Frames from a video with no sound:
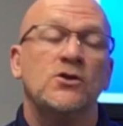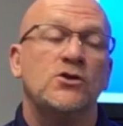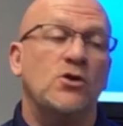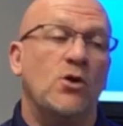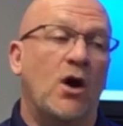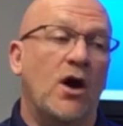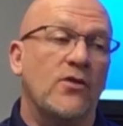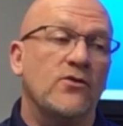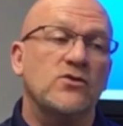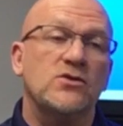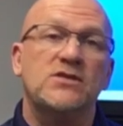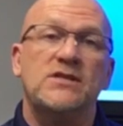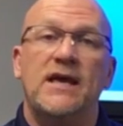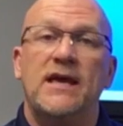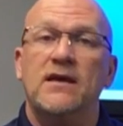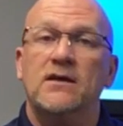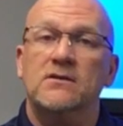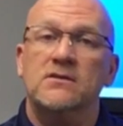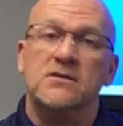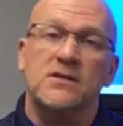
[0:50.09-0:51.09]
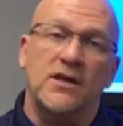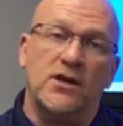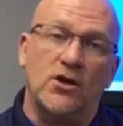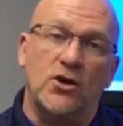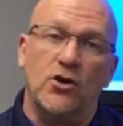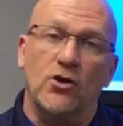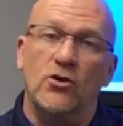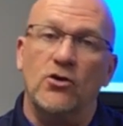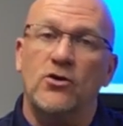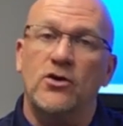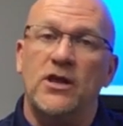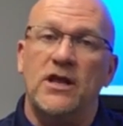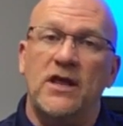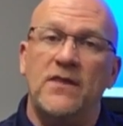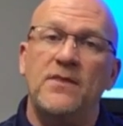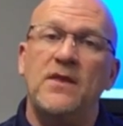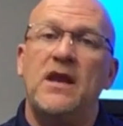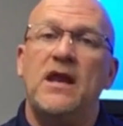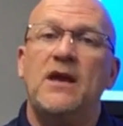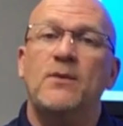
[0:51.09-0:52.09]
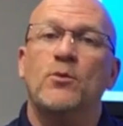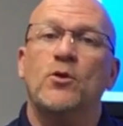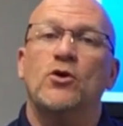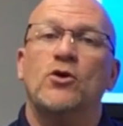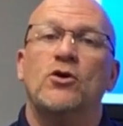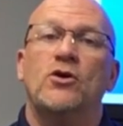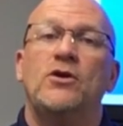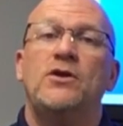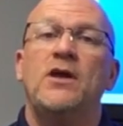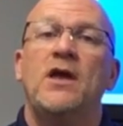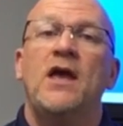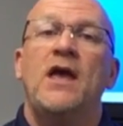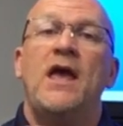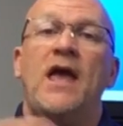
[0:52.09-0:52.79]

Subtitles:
to other sales that occurred in the neighborhood